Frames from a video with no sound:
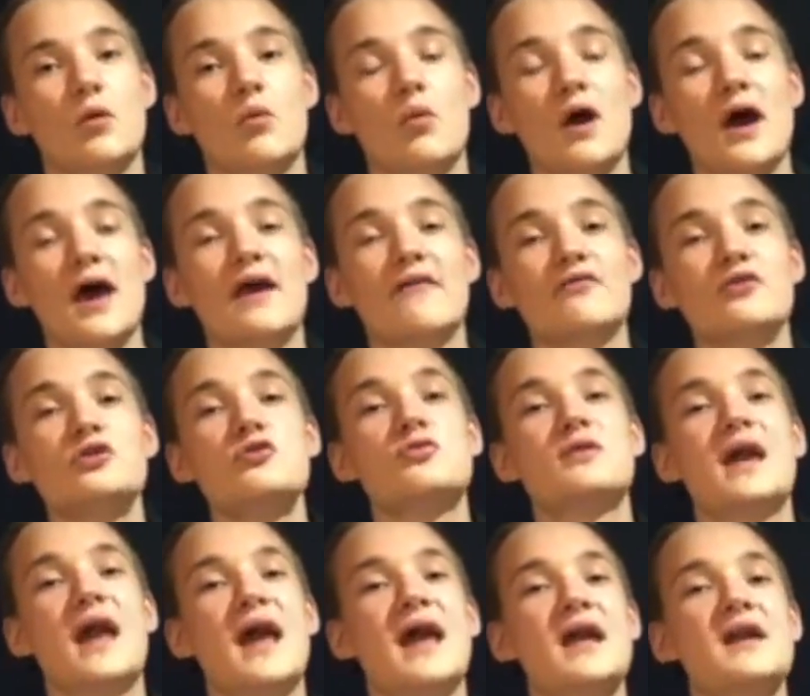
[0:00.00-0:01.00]
whatever you
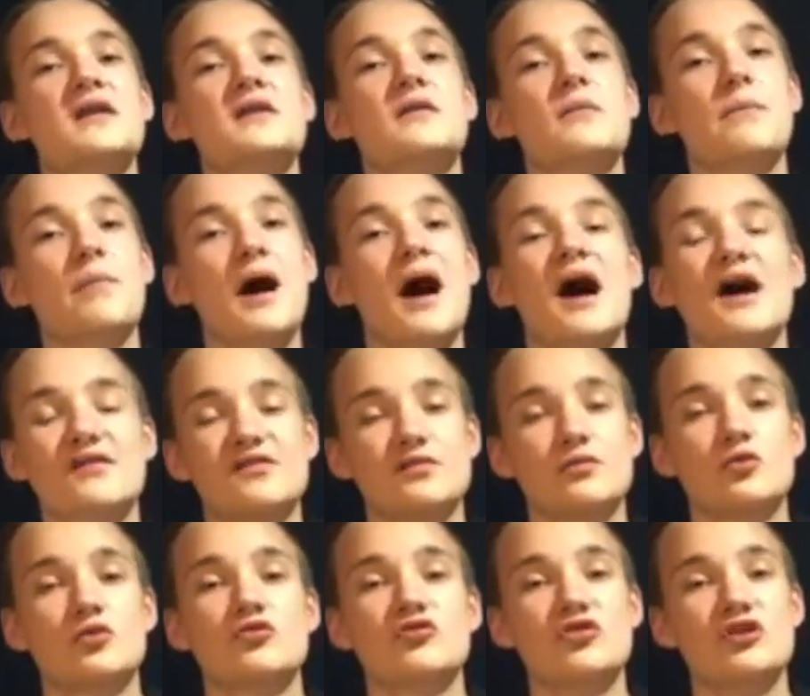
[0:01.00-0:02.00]
can
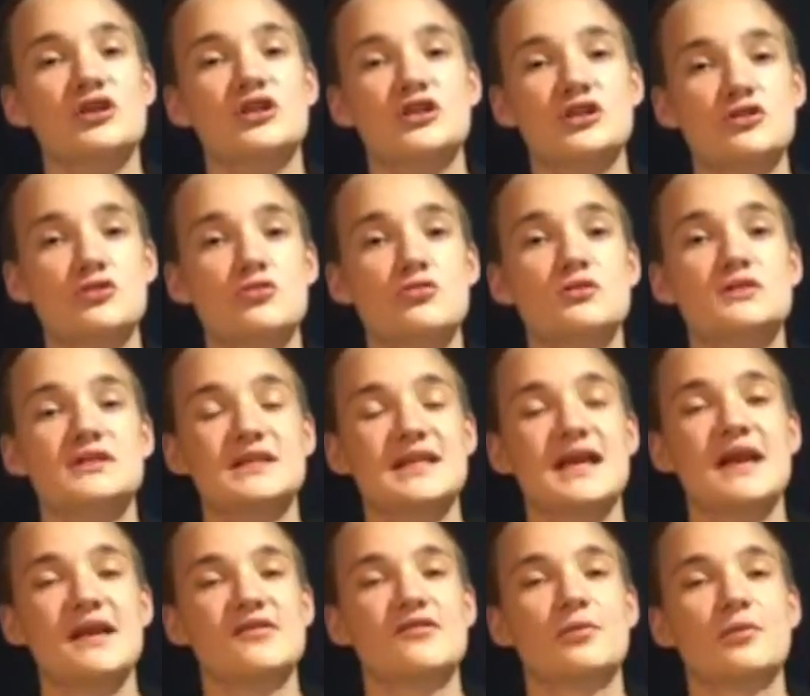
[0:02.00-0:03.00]
possible to do to
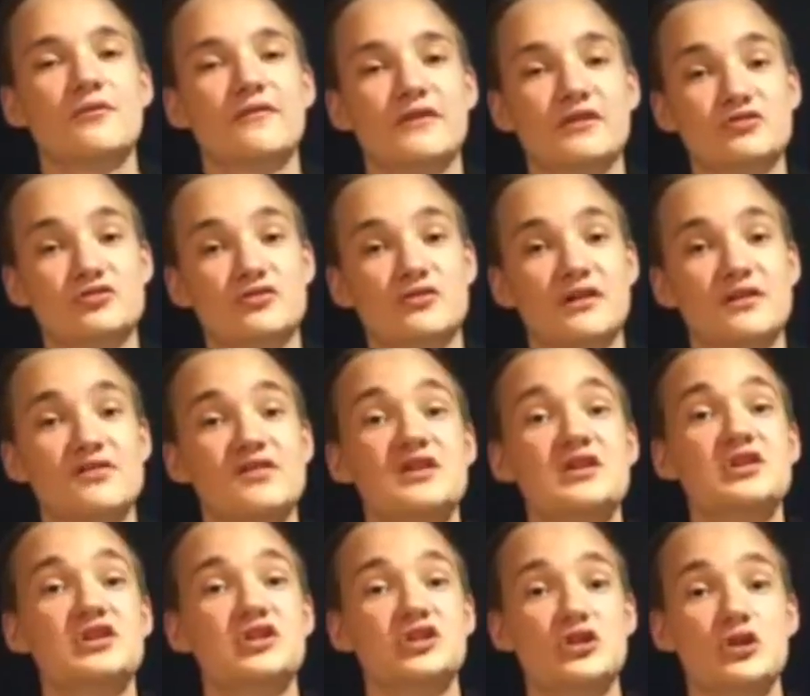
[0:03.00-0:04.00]
get into professional
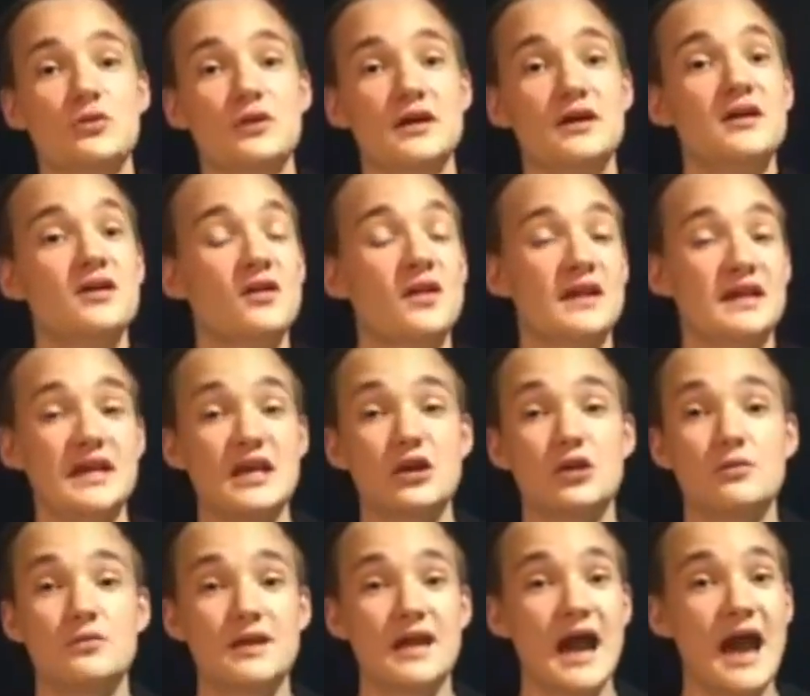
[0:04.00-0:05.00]
wrestling, do it. Like
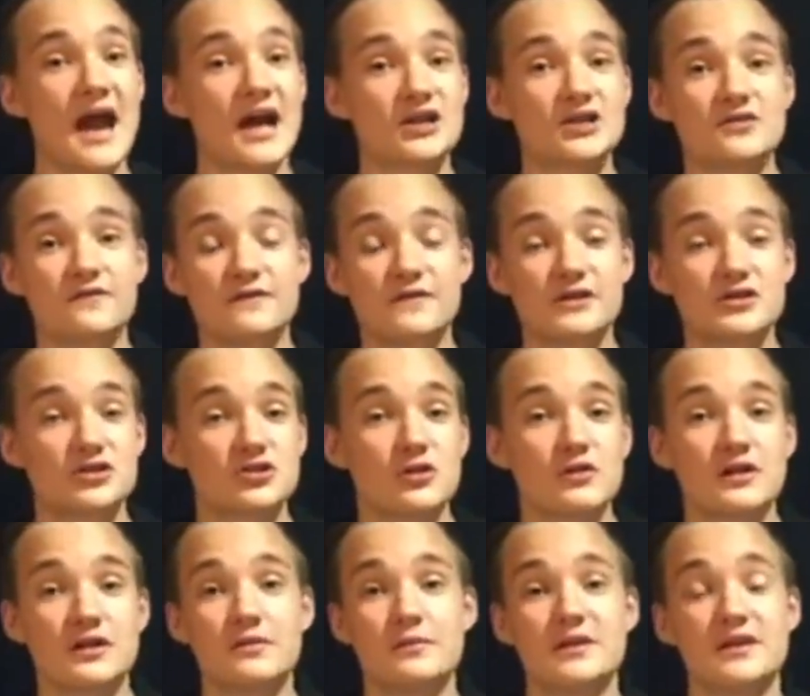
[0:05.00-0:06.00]
it could be an action figure
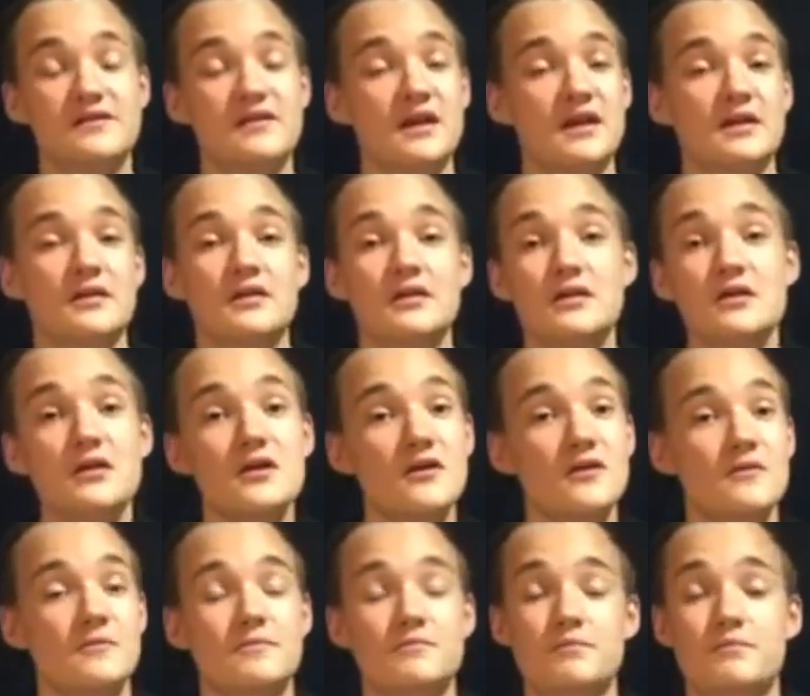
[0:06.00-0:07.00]
show, it could be taking
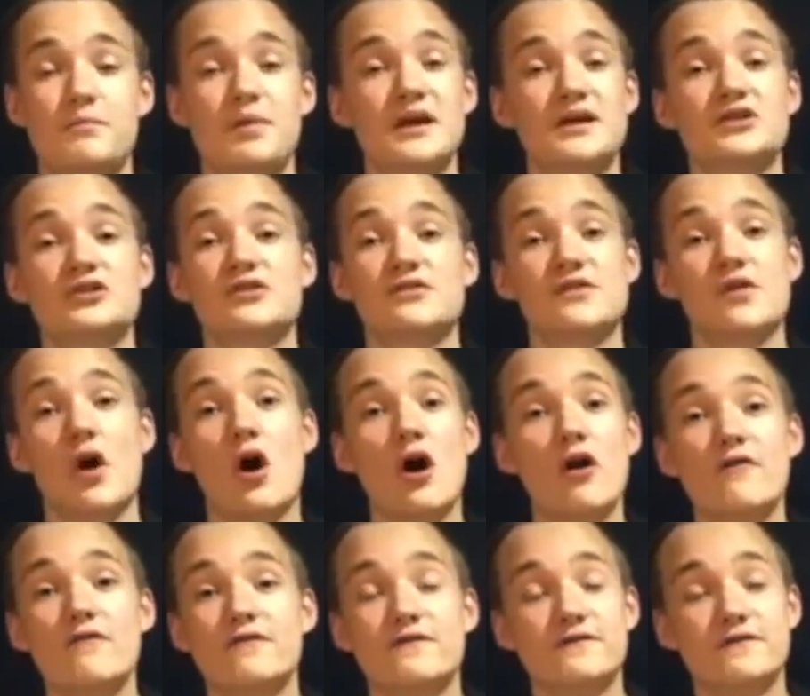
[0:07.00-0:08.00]
pictures
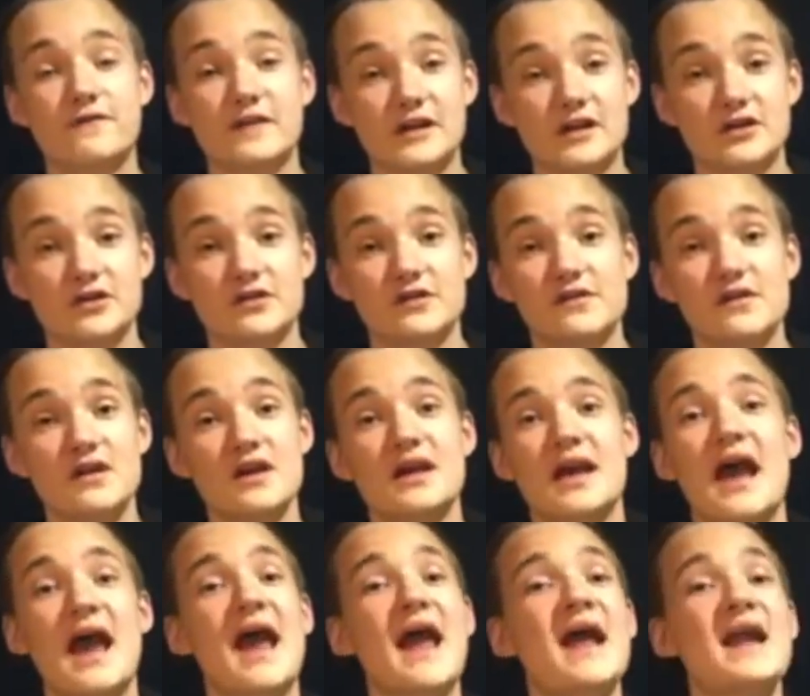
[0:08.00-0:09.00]
of figures.
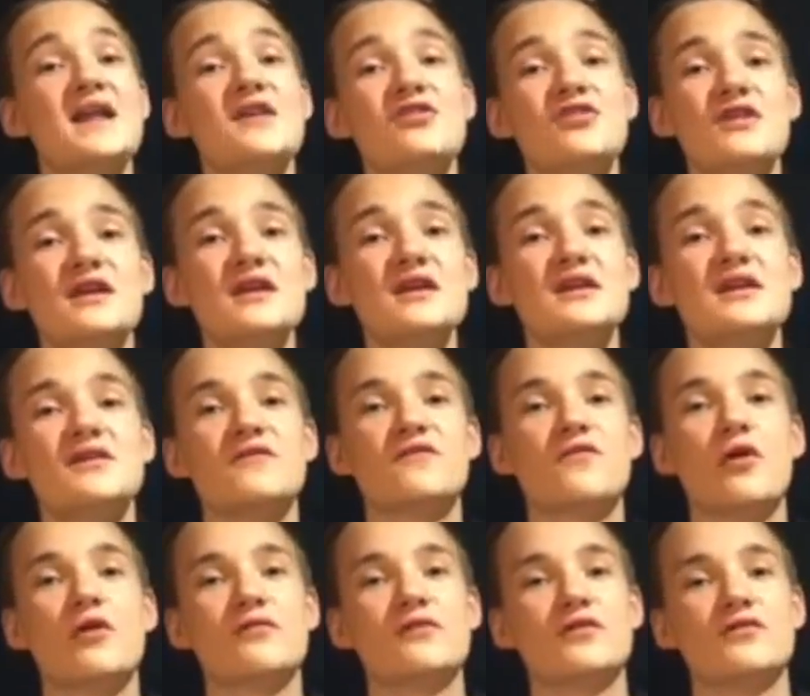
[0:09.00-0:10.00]
Anything
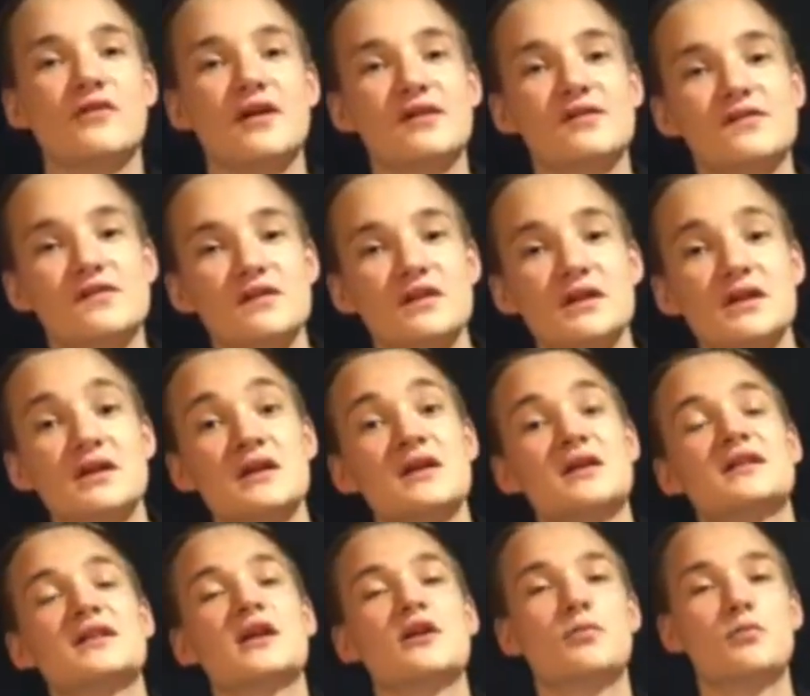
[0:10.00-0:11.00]
involved in wrestling
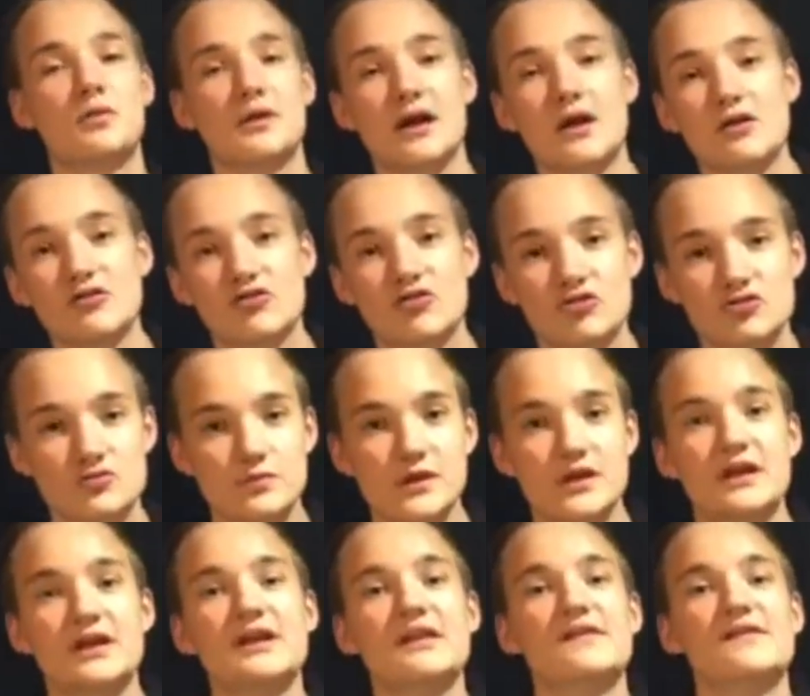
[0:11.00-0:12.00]
that you put out on social
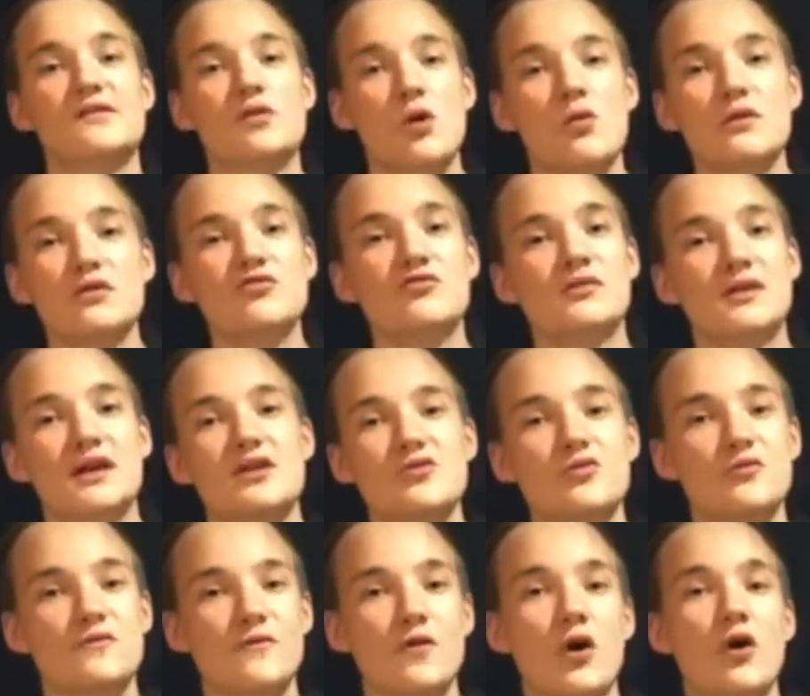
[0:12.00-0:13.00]
media is going to get
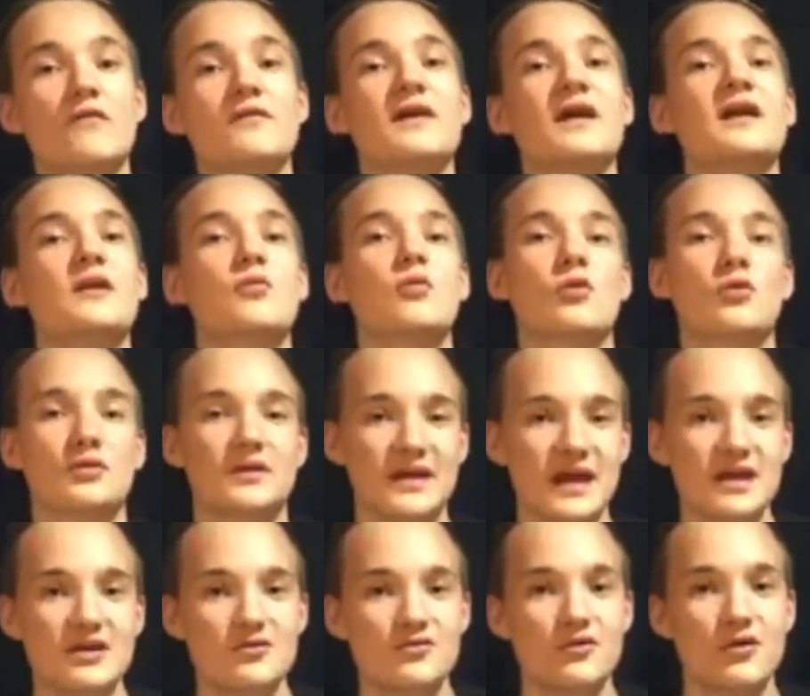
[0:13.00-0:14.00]
you involved and it will
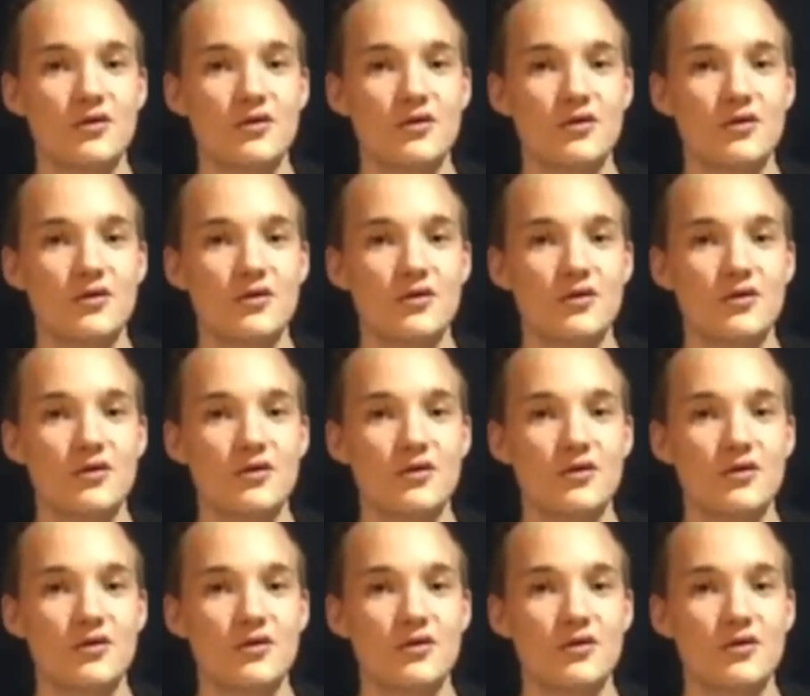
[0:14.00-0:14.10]
get you